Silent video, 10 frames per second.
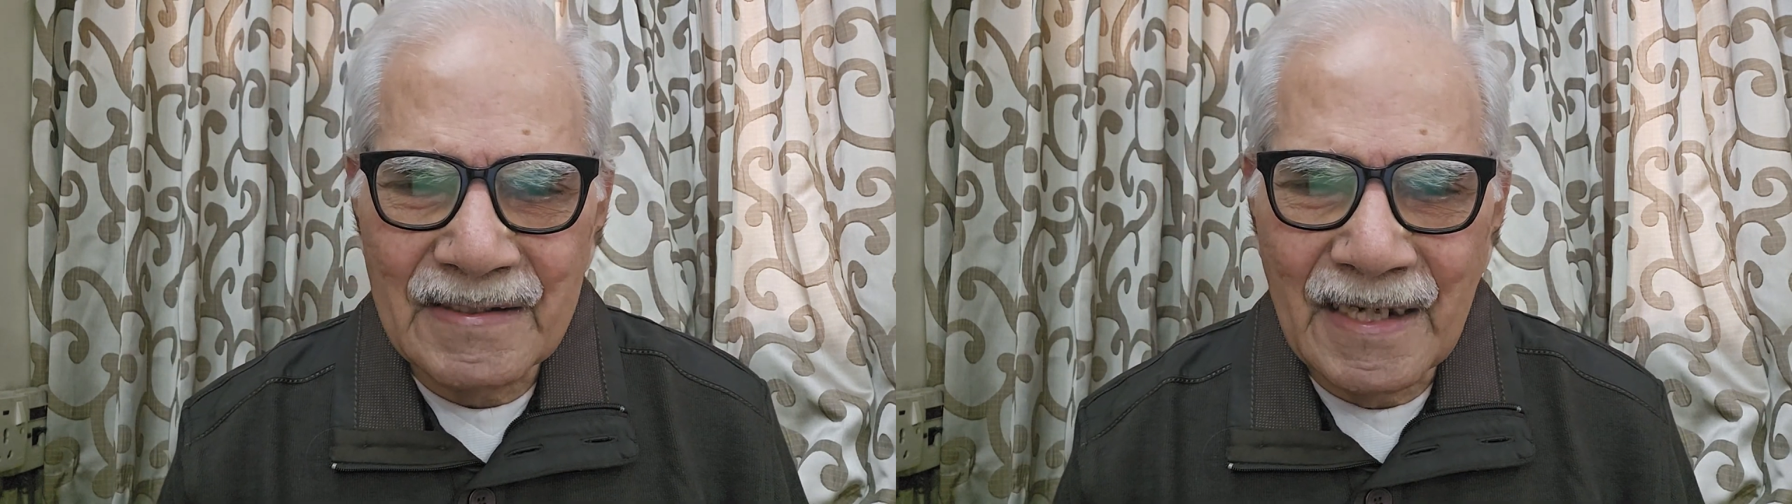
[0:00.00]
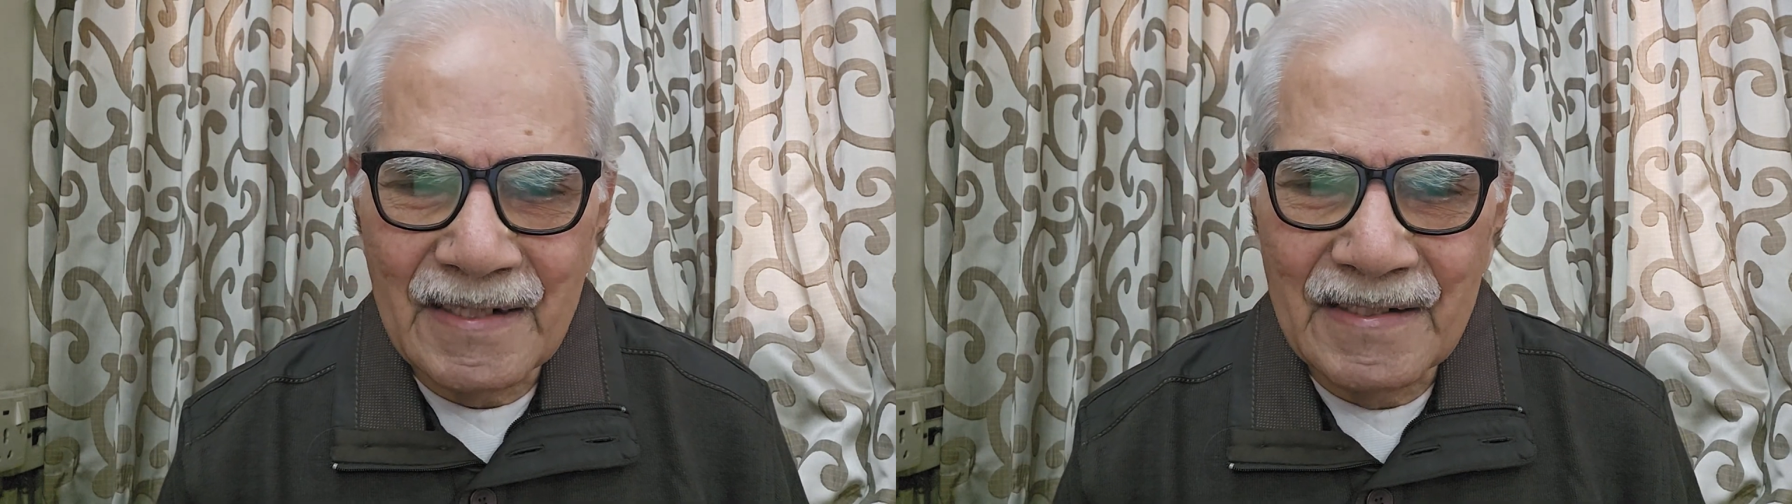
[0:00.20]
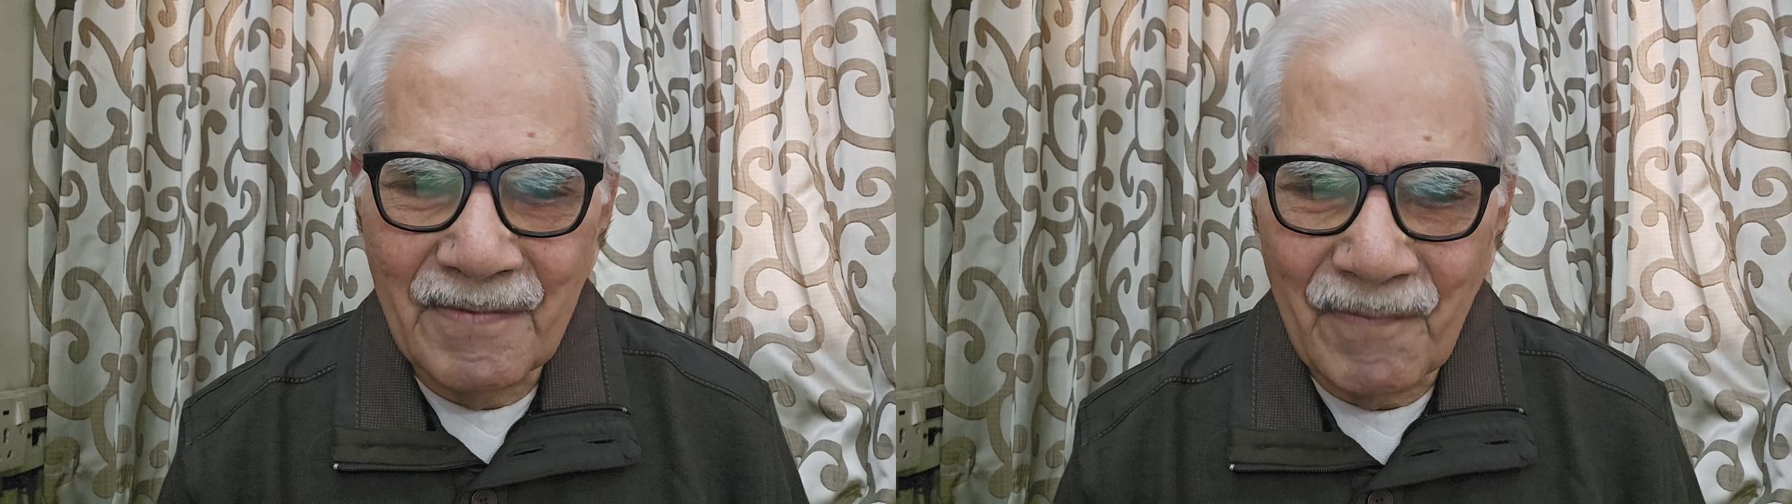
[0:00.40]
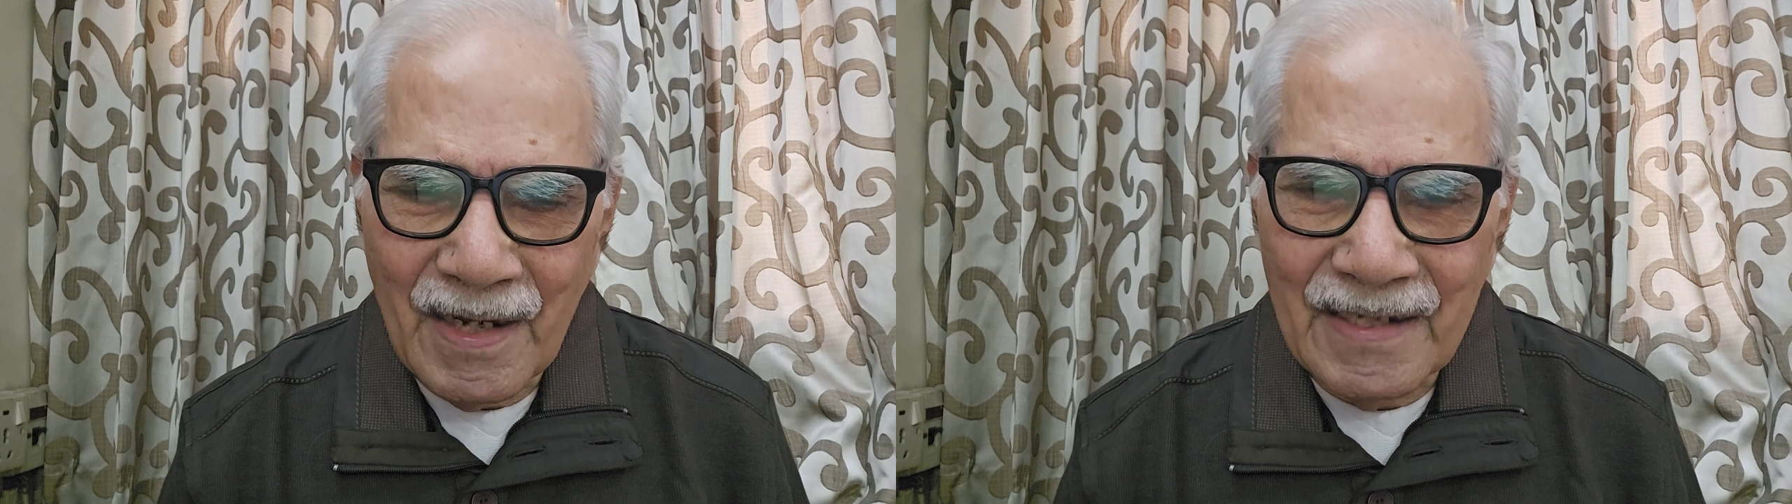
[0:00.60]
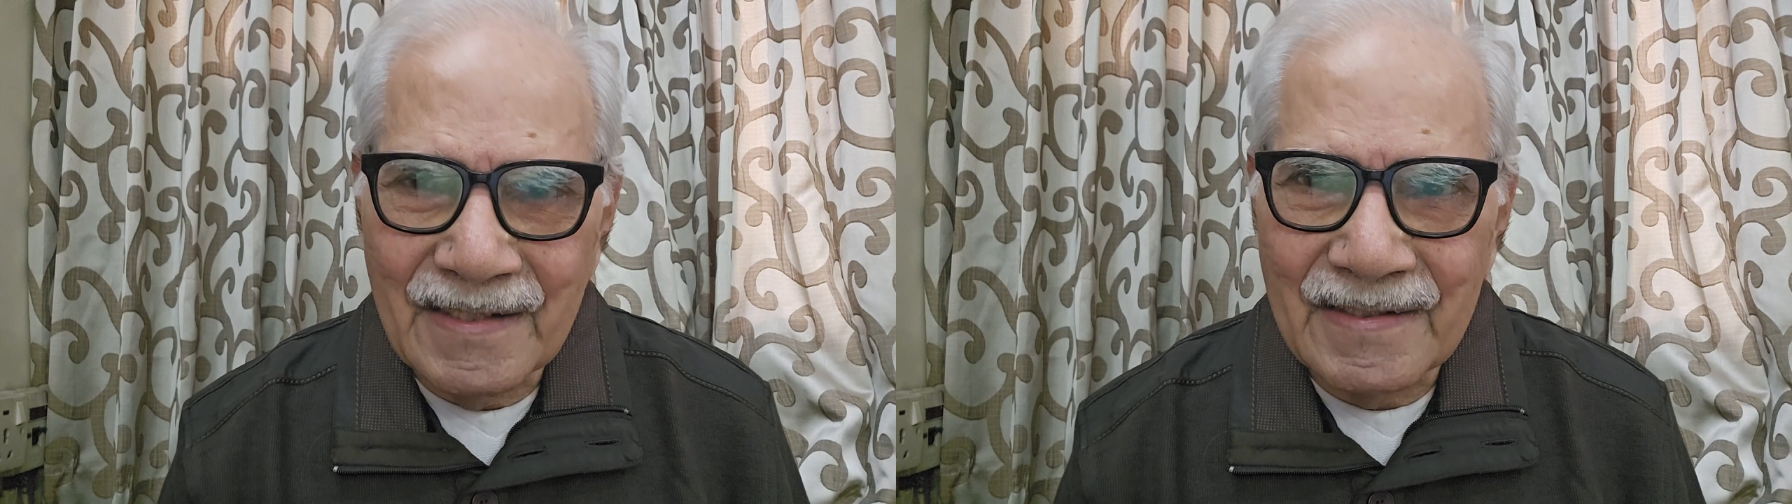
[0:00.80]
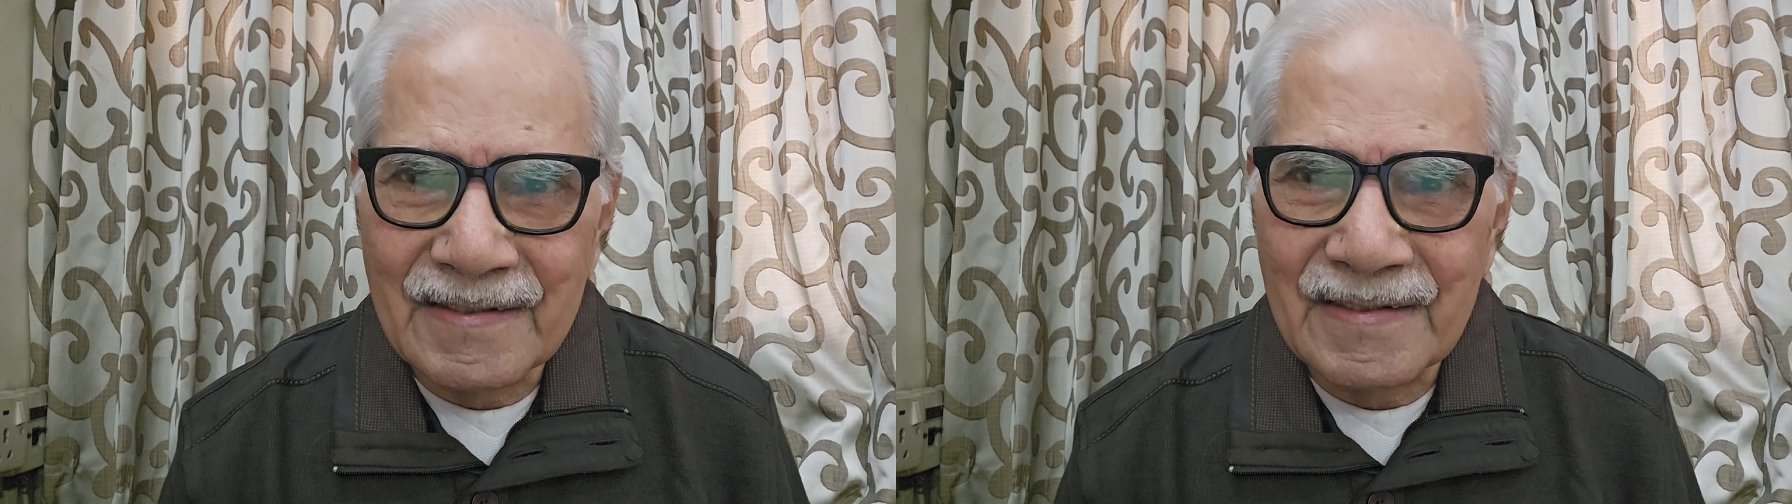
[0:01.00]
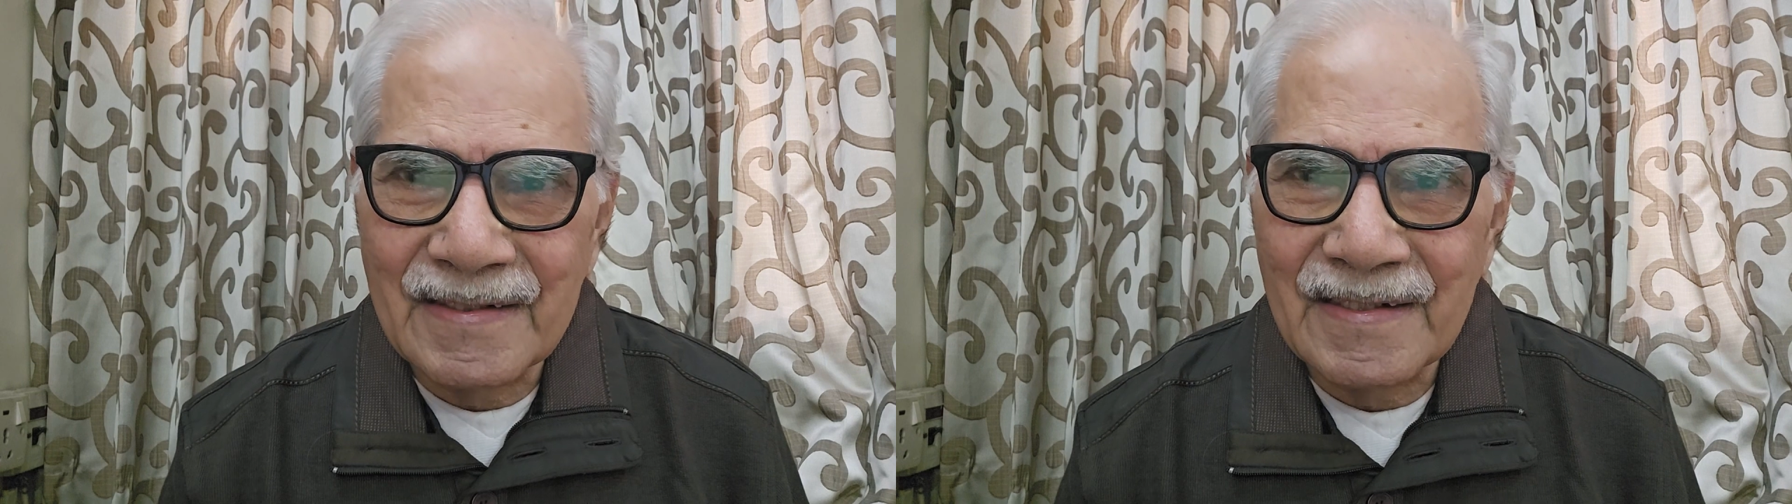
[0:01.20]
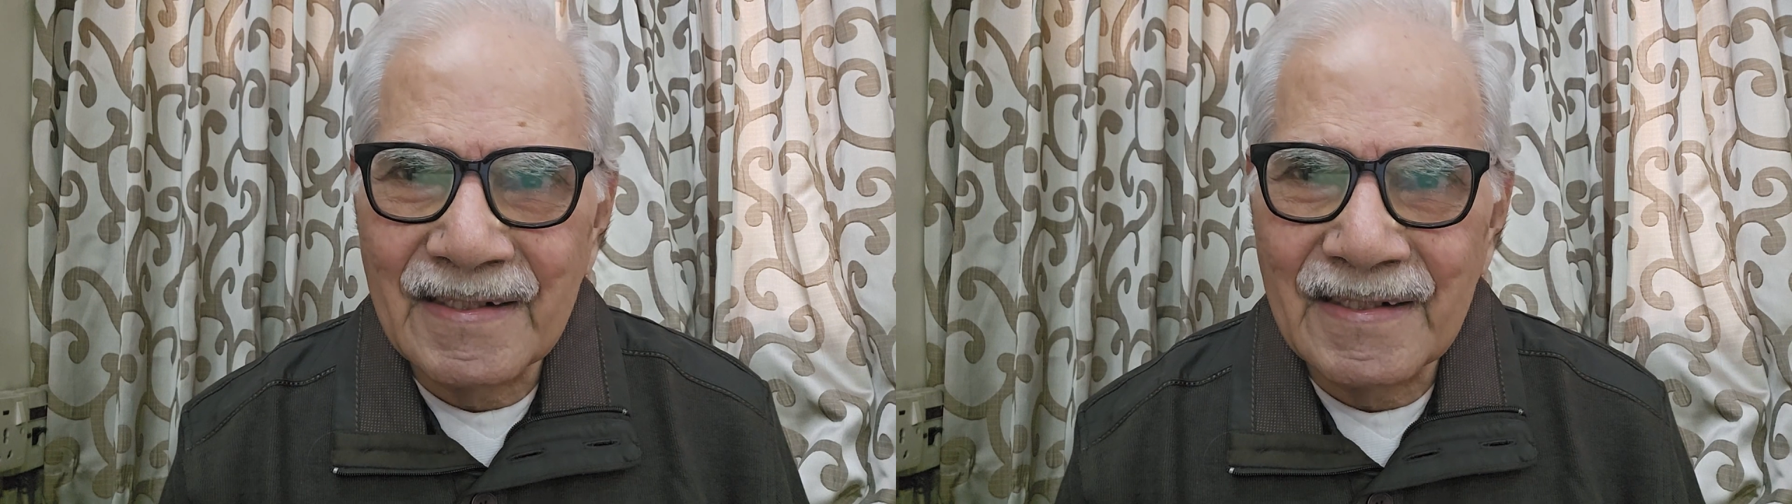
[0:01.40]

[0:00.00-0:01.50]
that defines,